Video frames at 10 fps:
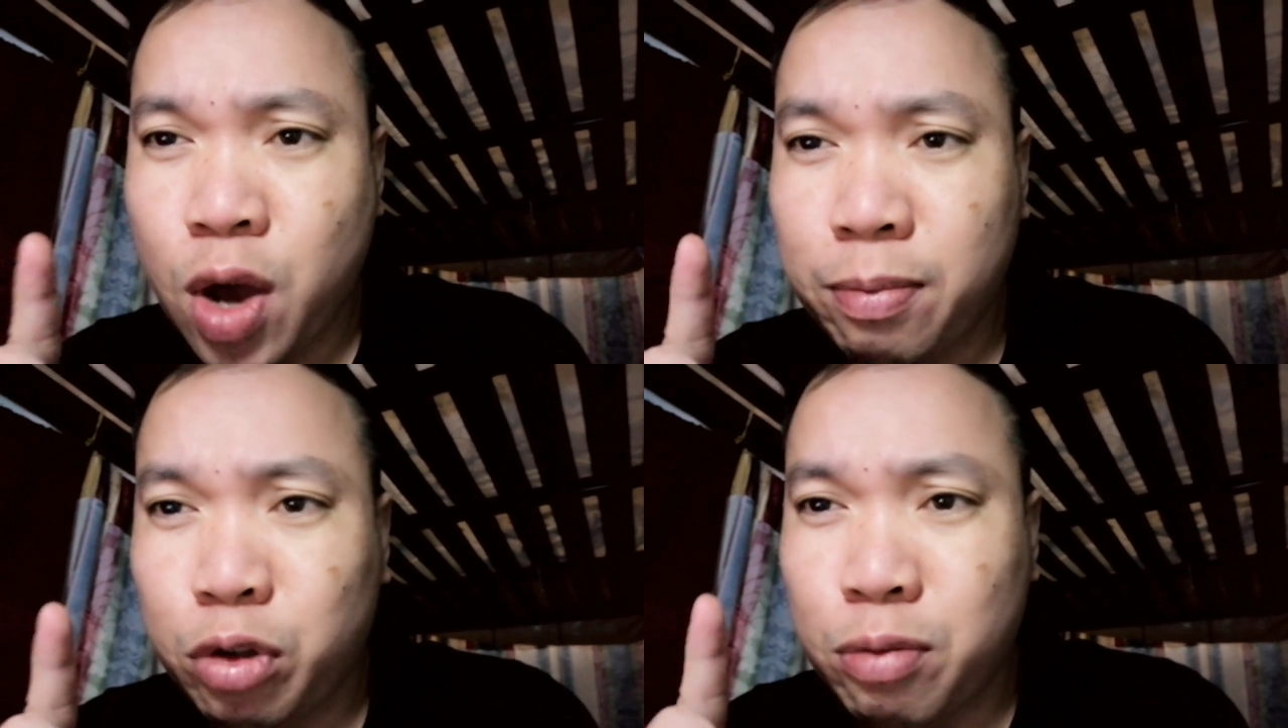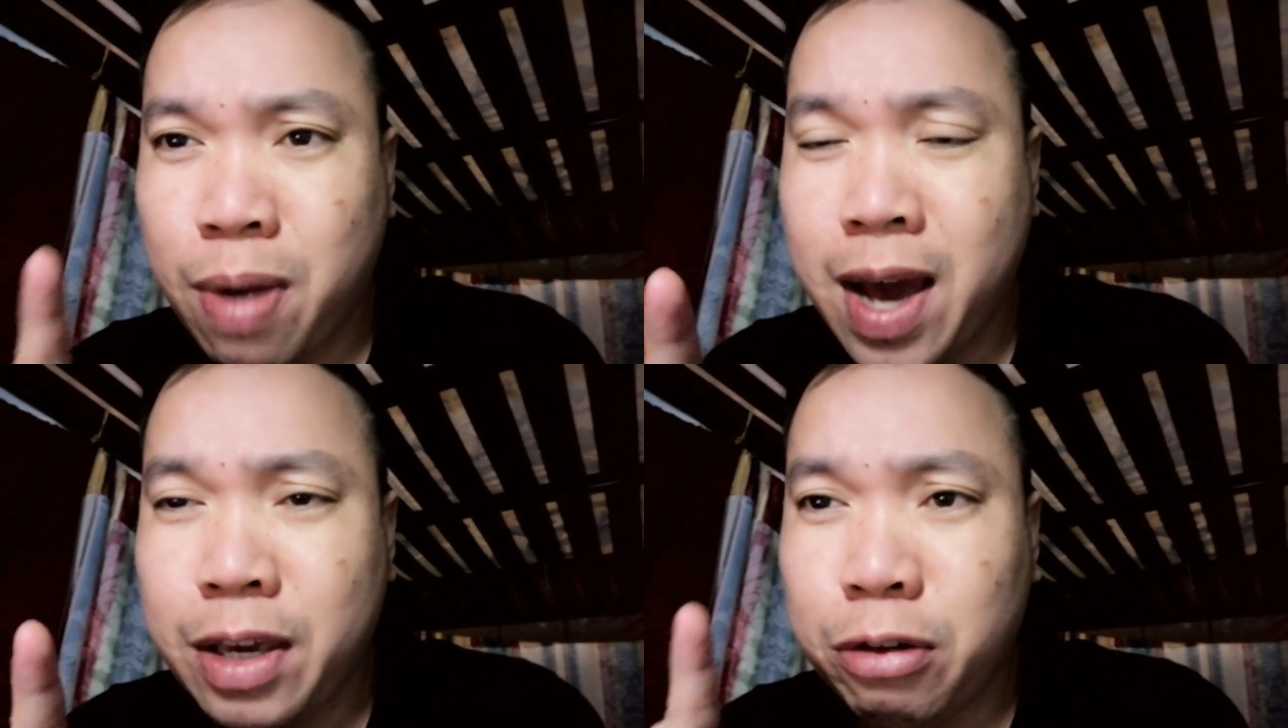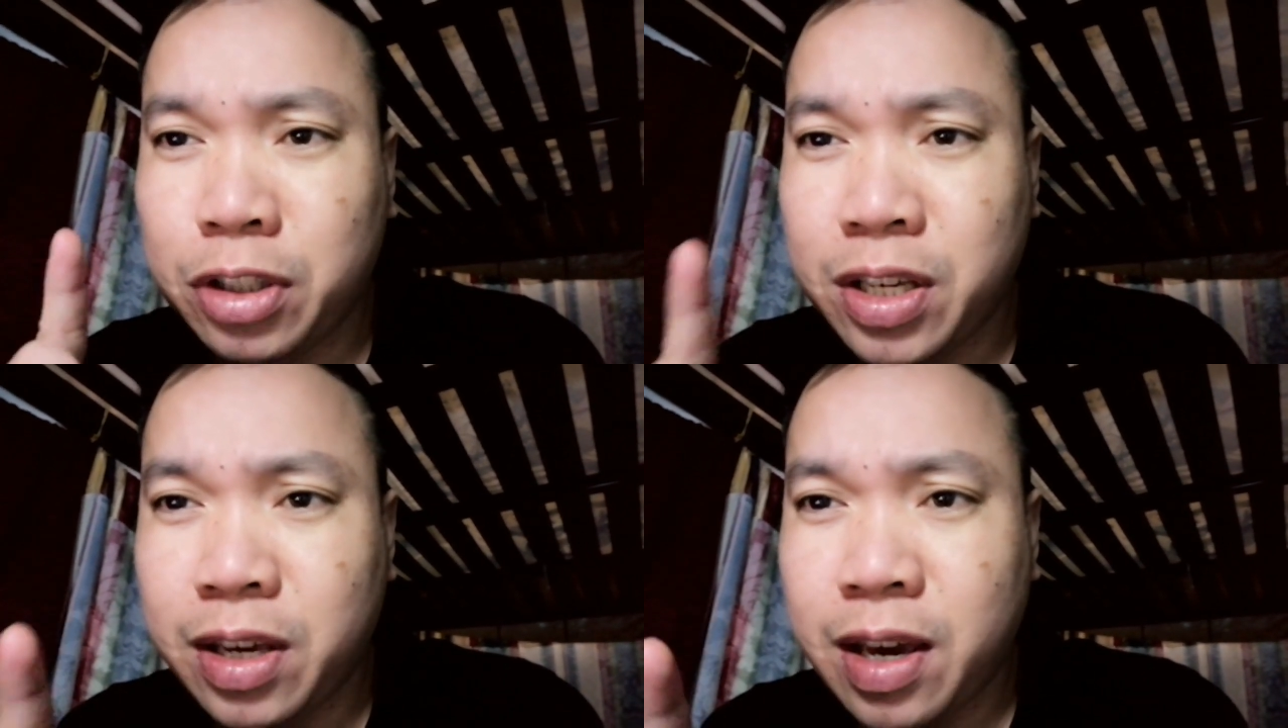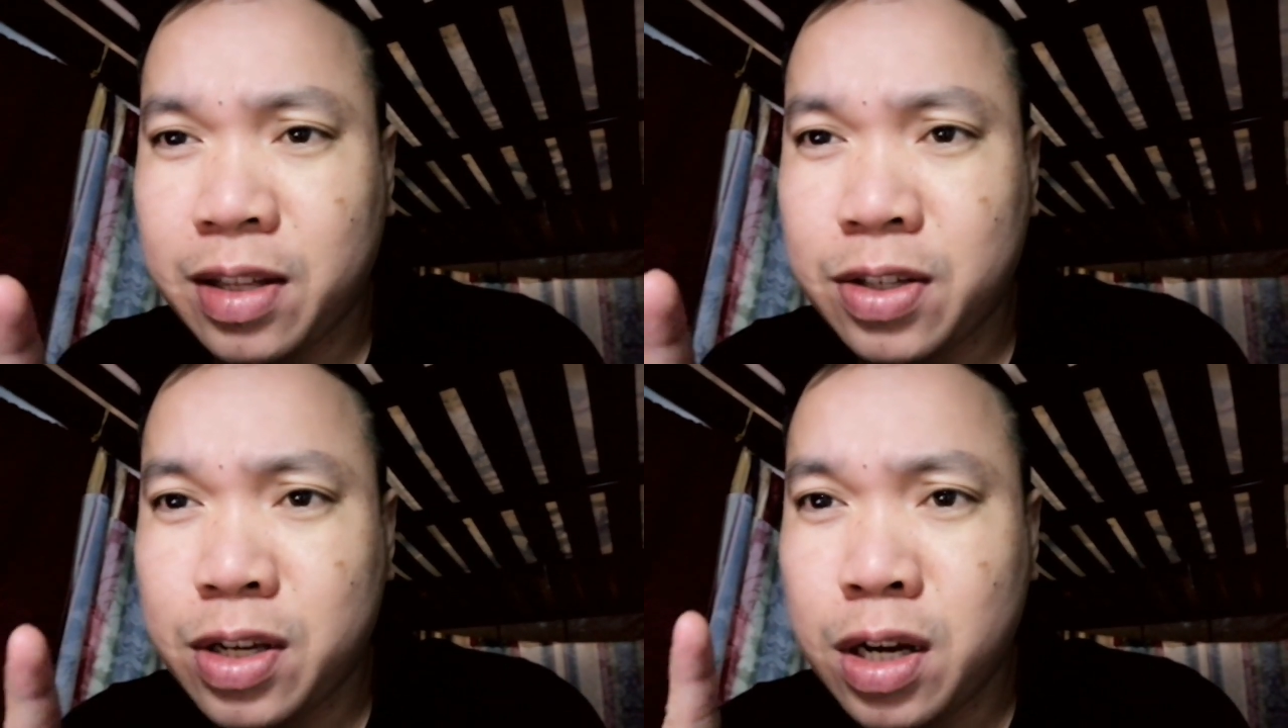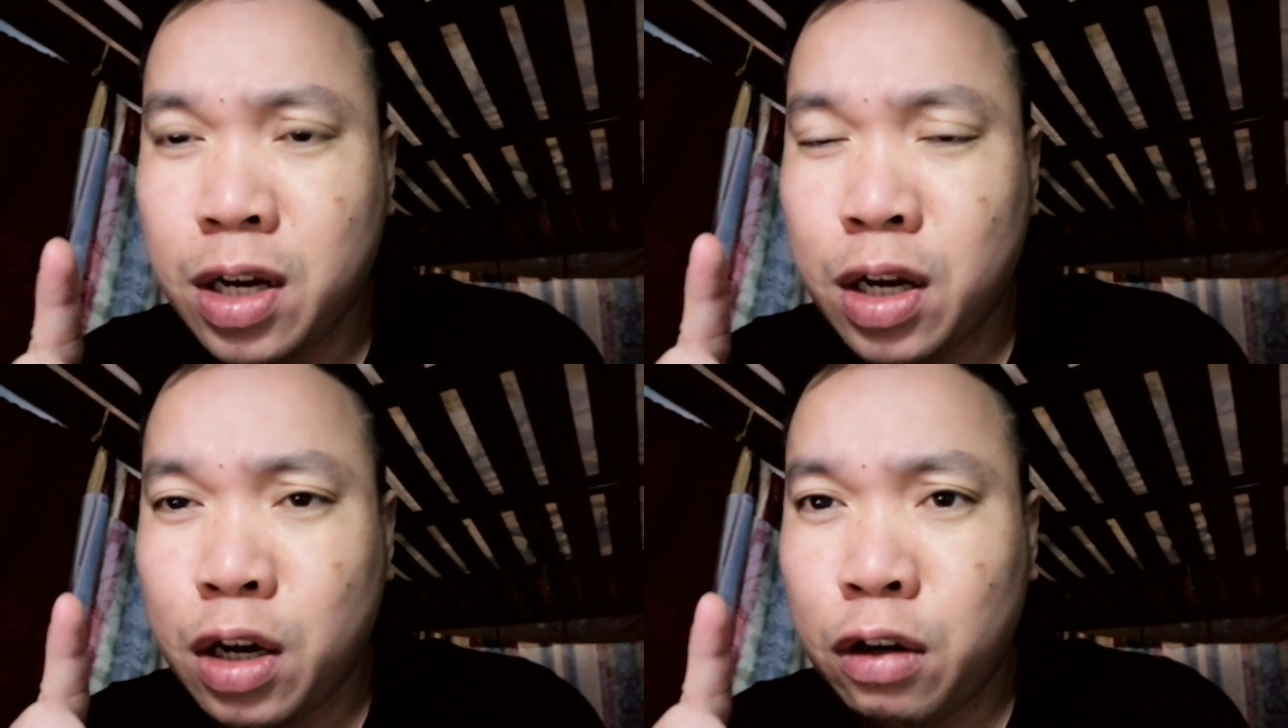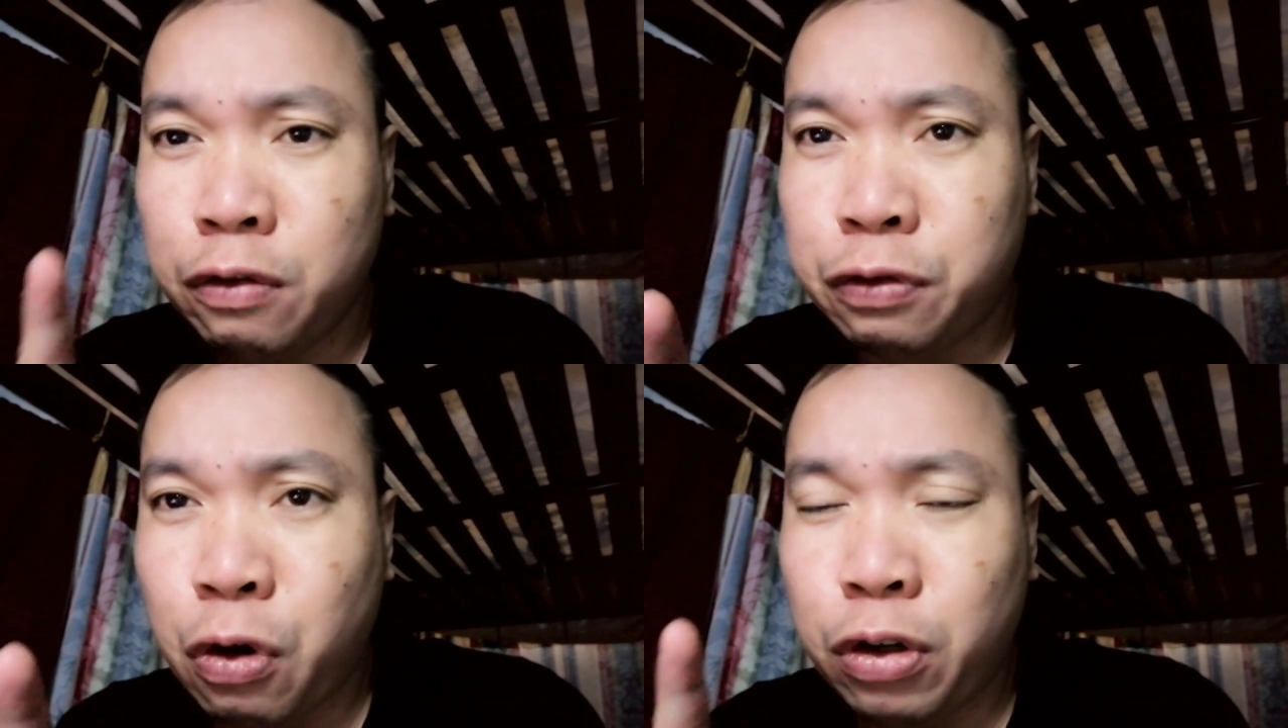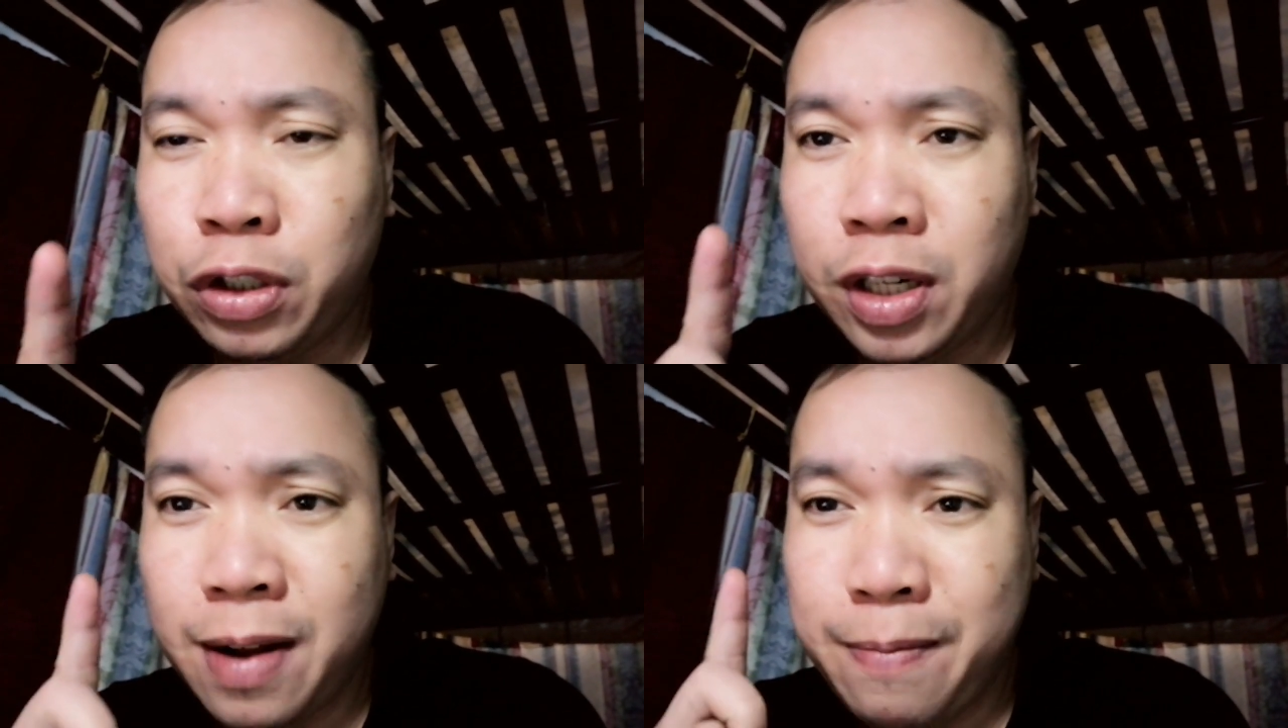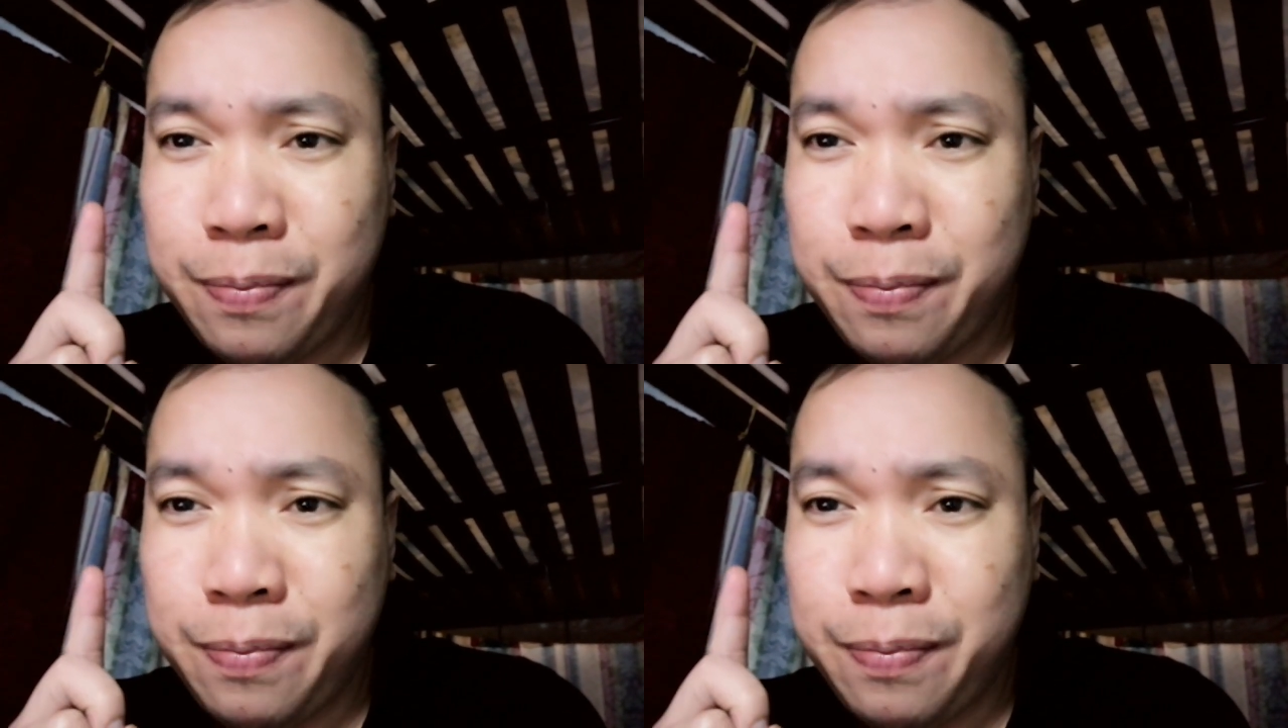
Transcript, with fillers: you have to buy your tickets for